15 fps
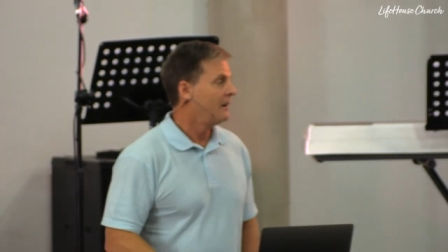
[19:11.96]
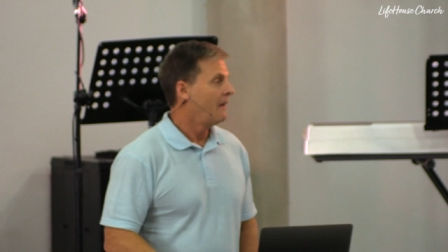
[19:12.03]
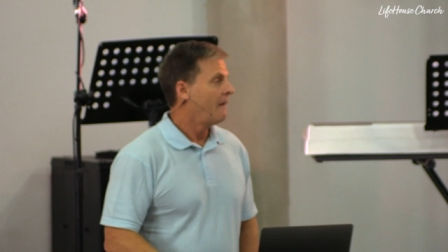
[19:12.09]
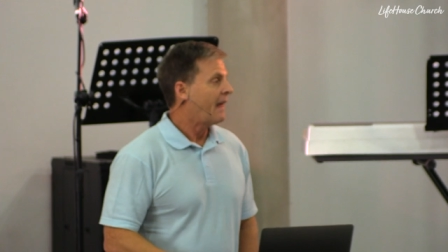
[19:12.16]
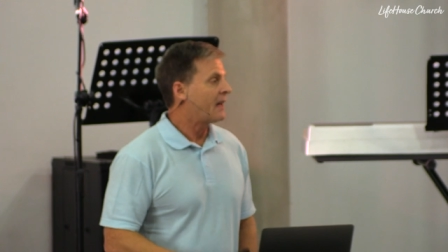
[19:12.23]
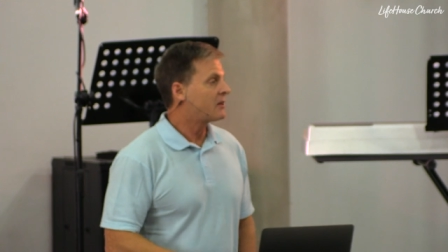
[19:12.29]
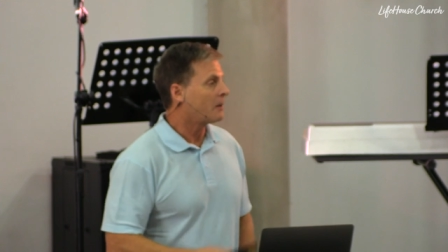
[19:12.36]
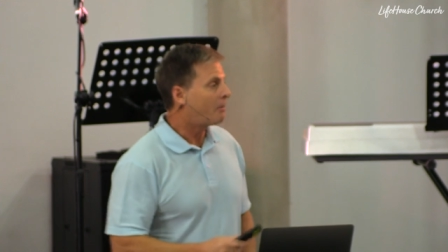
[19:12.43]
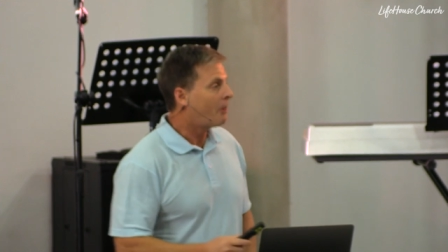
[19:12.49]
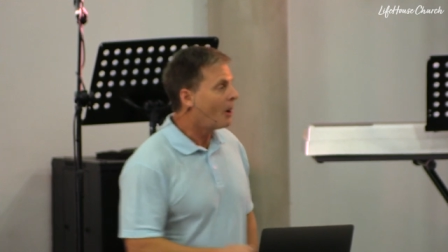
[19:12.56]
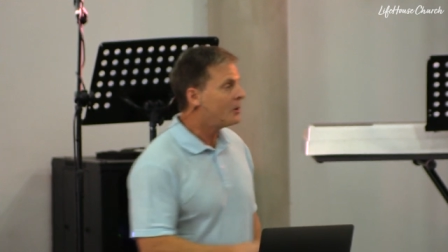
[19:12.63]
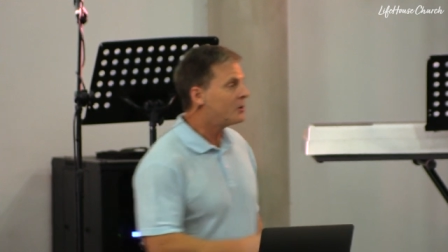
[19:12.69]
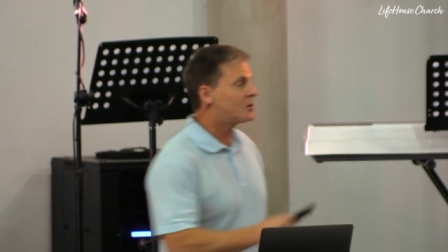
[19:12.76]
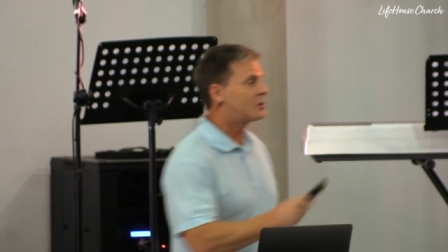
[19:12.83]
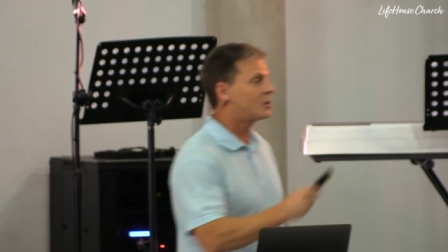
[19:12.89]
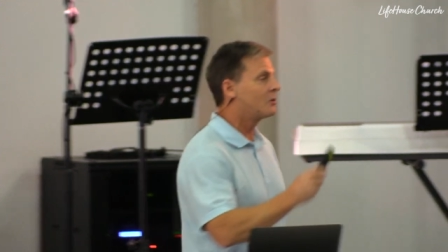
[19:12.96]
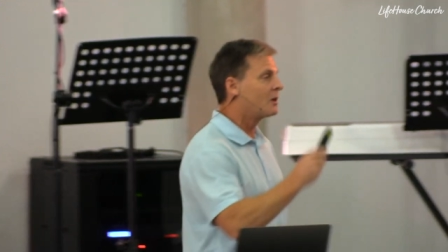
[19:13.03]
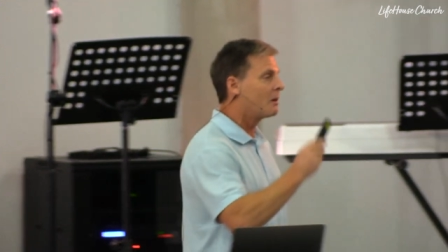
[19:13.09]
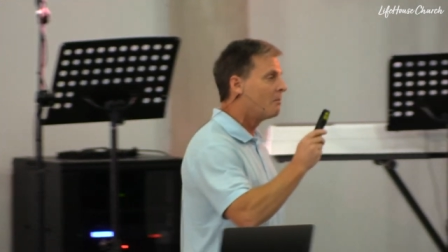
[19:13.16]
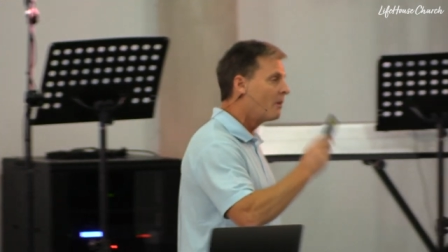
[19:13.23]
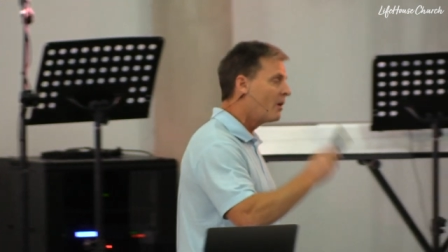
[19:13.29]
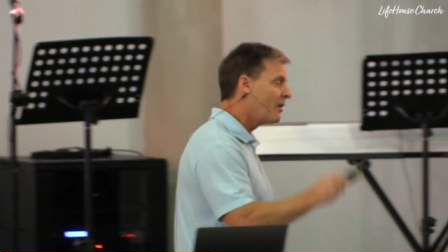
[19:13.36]
as opposed to the
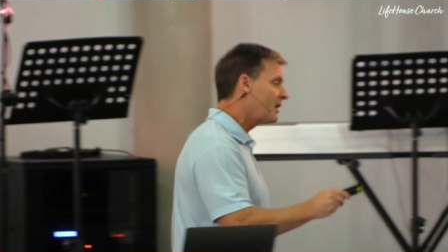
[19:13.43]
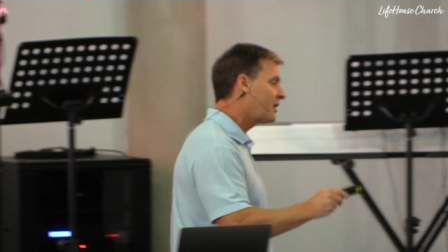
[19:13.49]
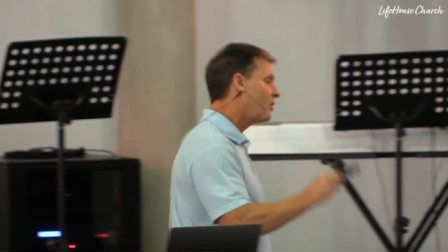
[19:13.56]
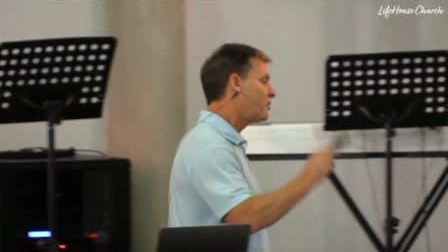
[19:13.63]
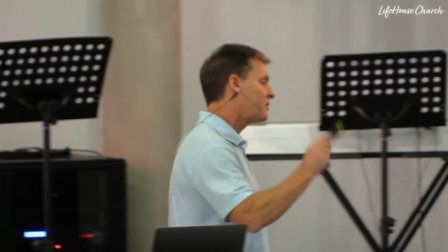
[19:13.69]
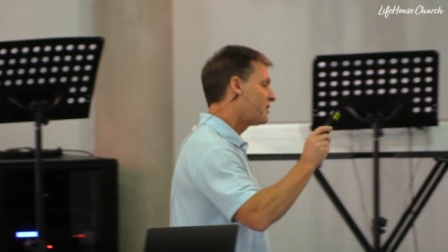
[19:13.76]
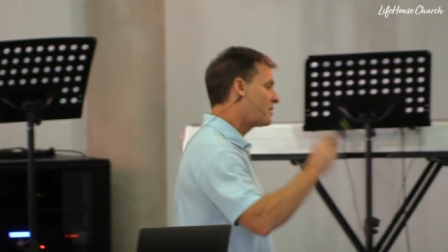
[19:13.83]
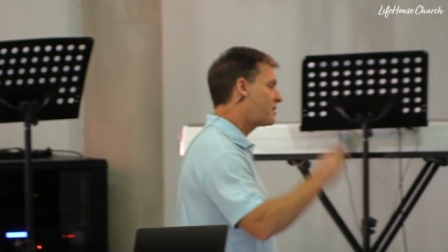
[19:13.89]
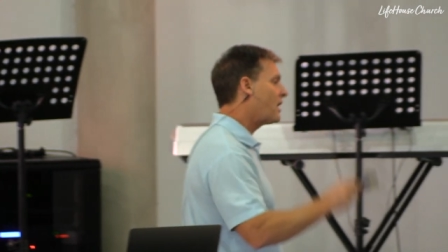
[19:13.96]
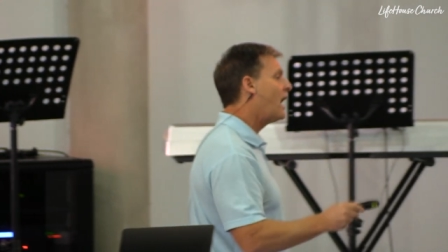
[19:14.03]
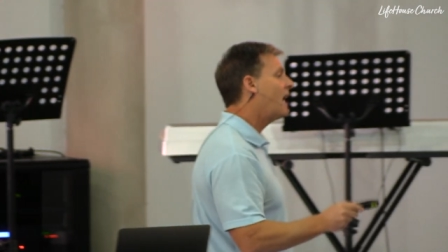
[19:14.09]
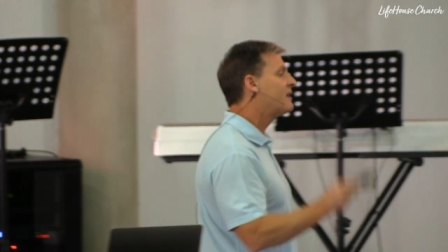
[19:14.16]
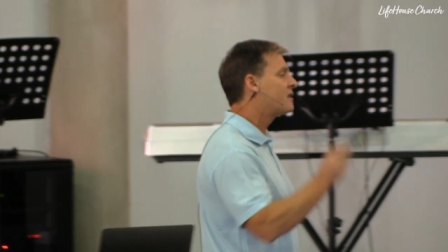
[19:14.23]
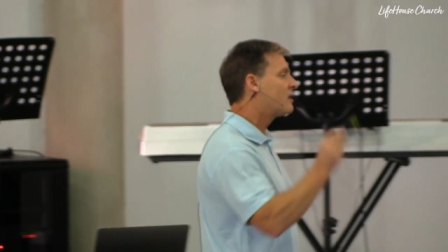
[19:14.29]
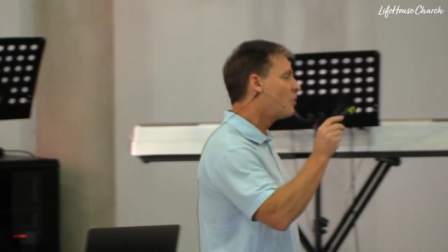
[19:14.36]
miracles and signs and